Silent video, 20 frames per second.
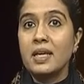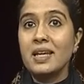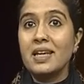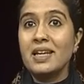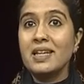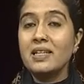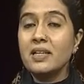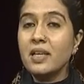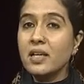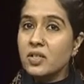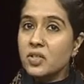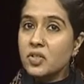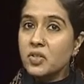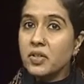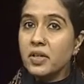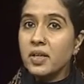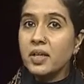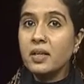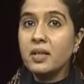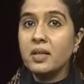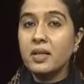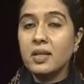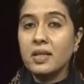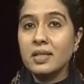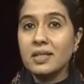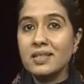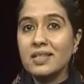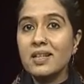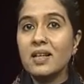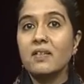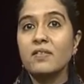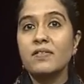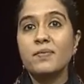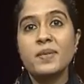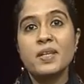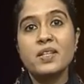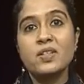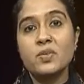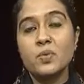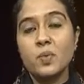Industry itself
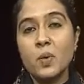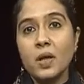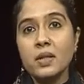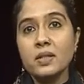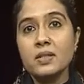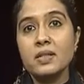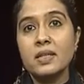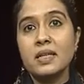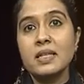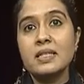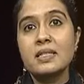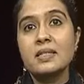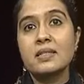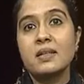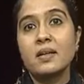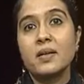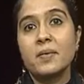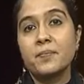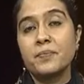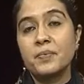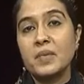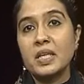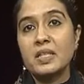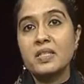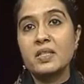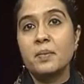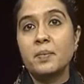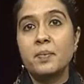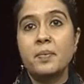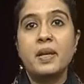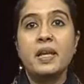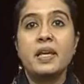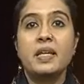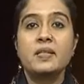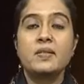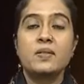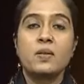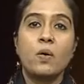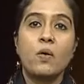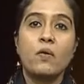means what? It's a, it's a
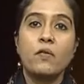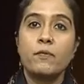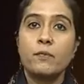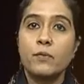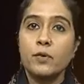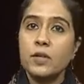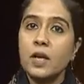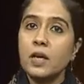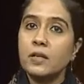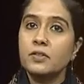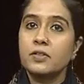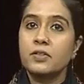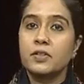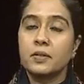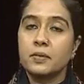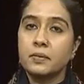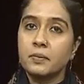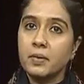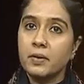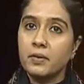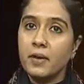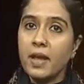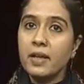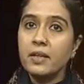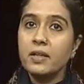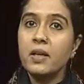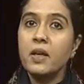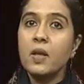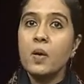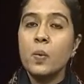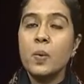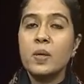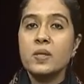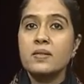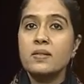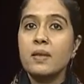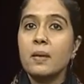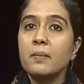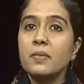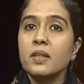place of production, right? Where
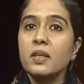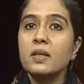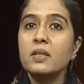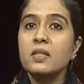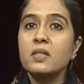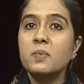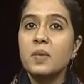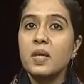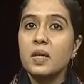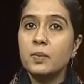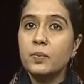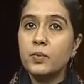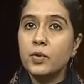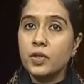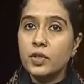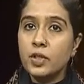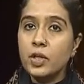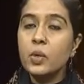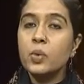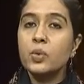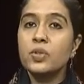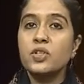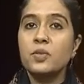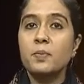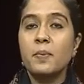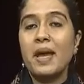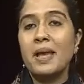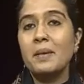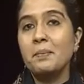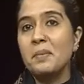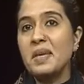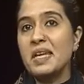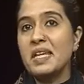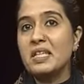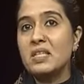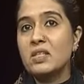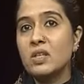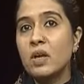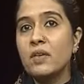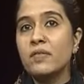something is being produced by
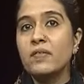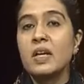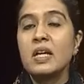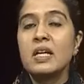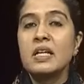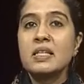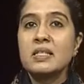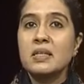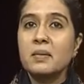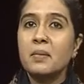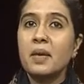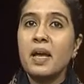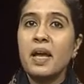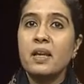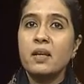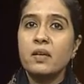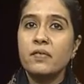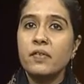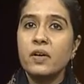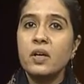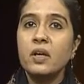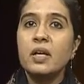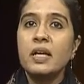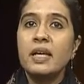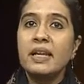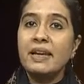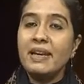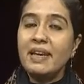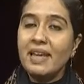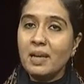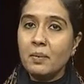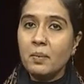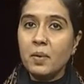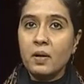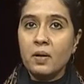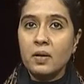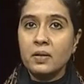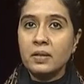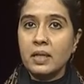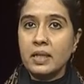means of some kind of a
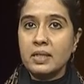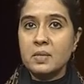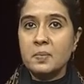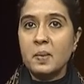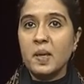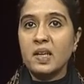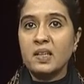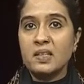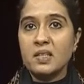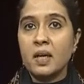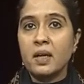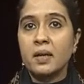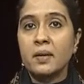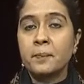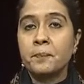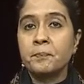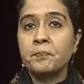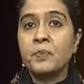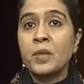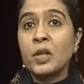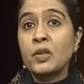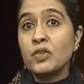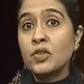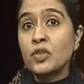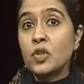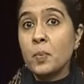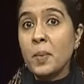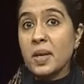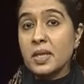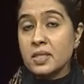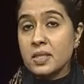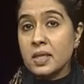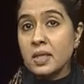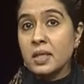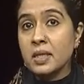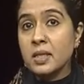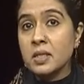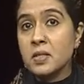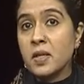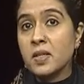labor that's being done. So,
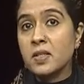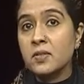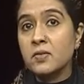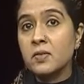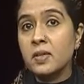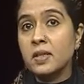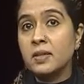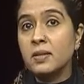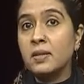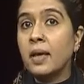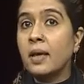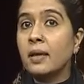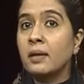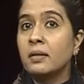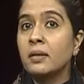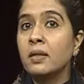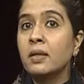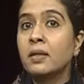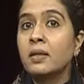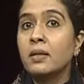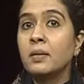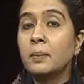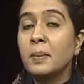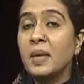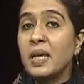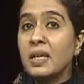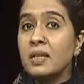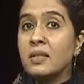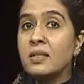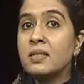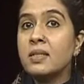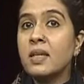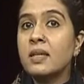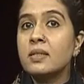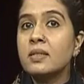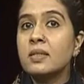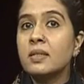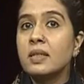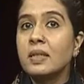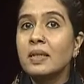domestic industry then means
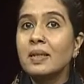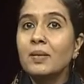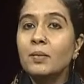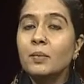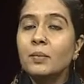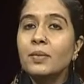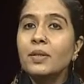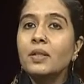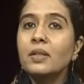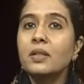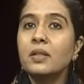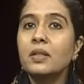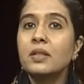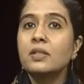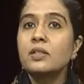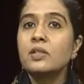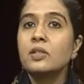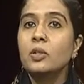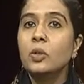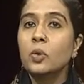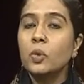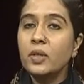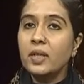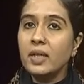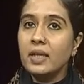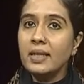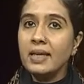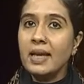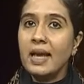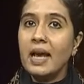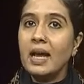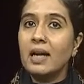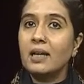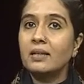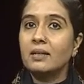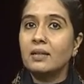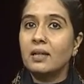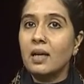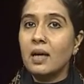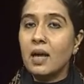that Gilman is looking at
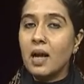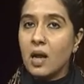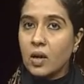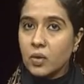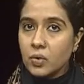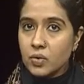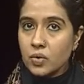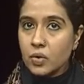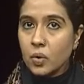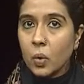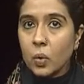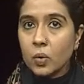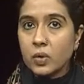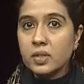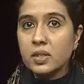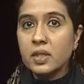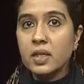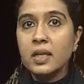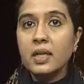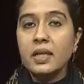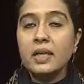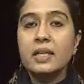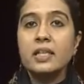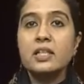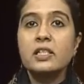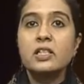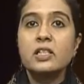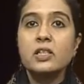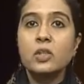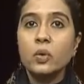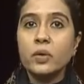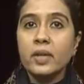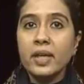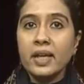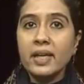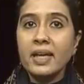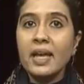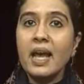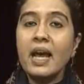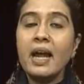the household, is
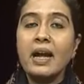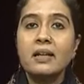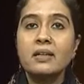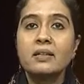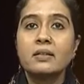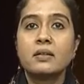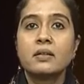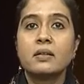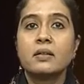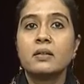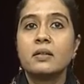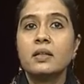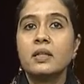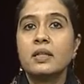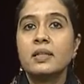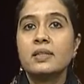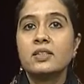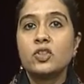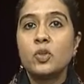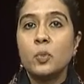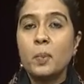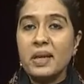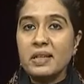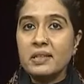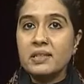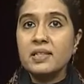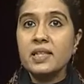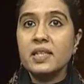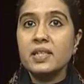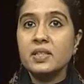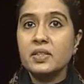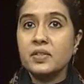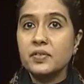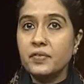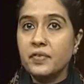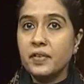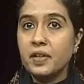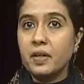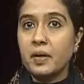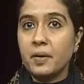looking at the domestic
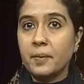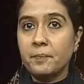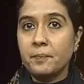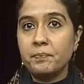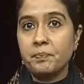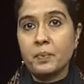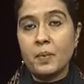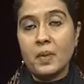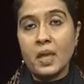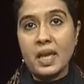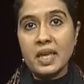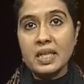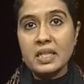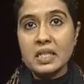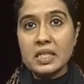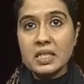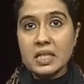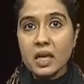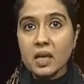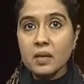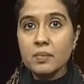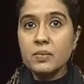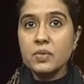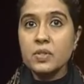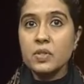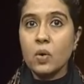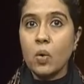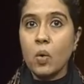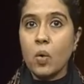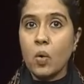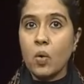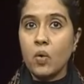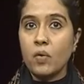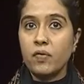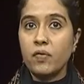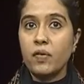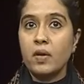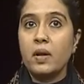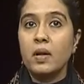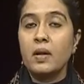sphere in terms
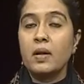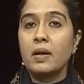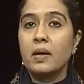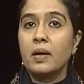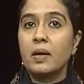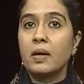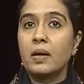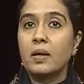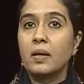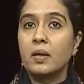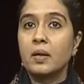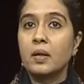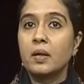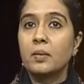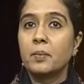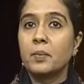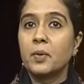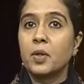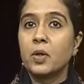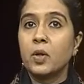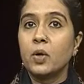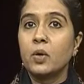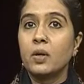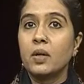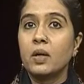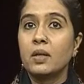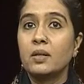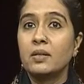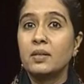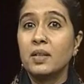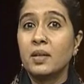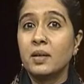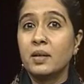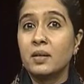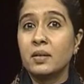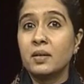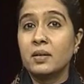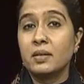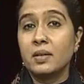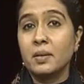of uh, uh, you know, uh,
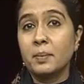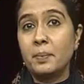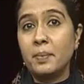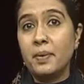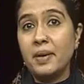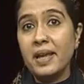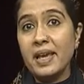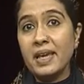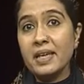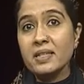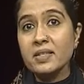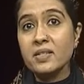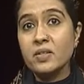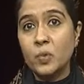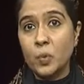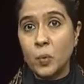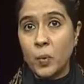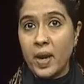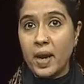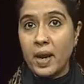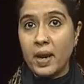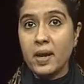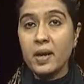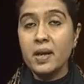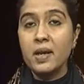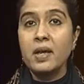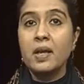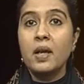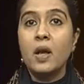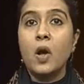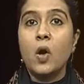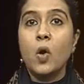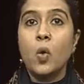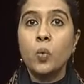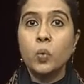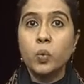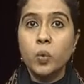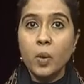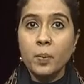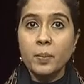the the place where a
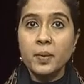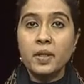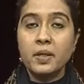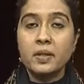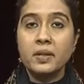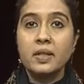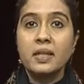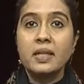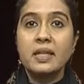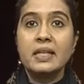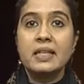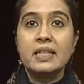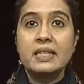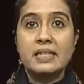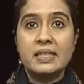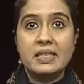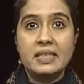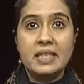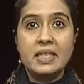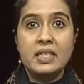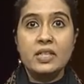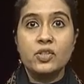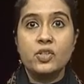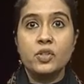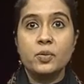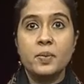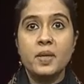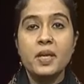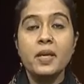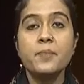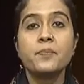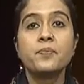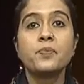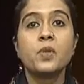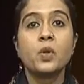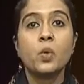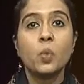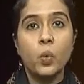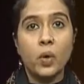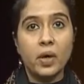woman is seen to be
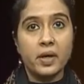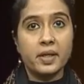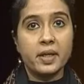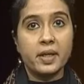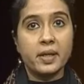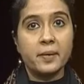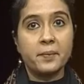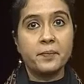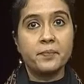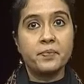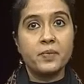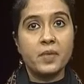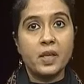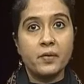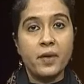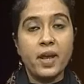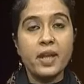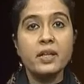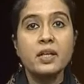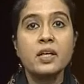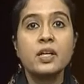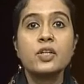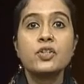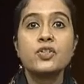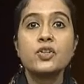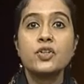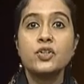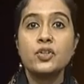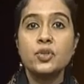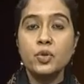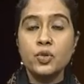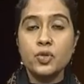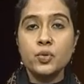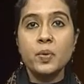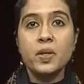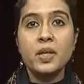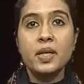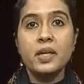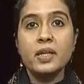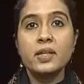working, right? So
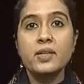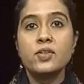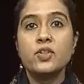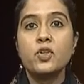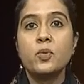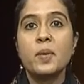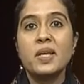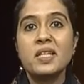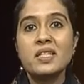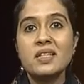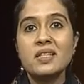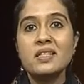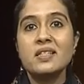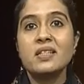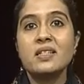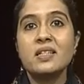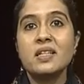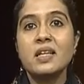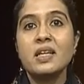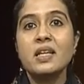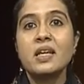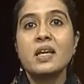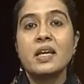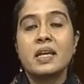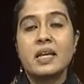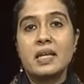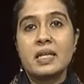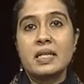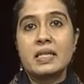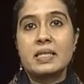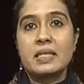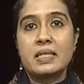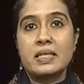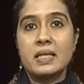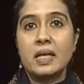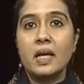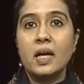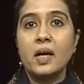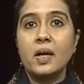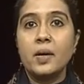usually domesticity is
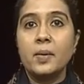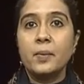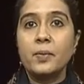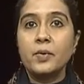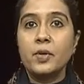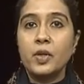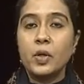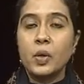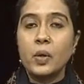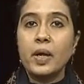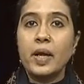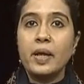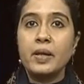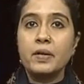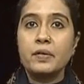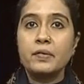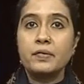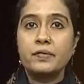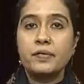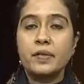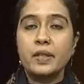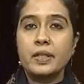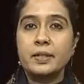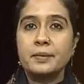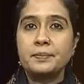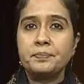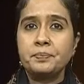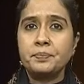uh, you know kind of um,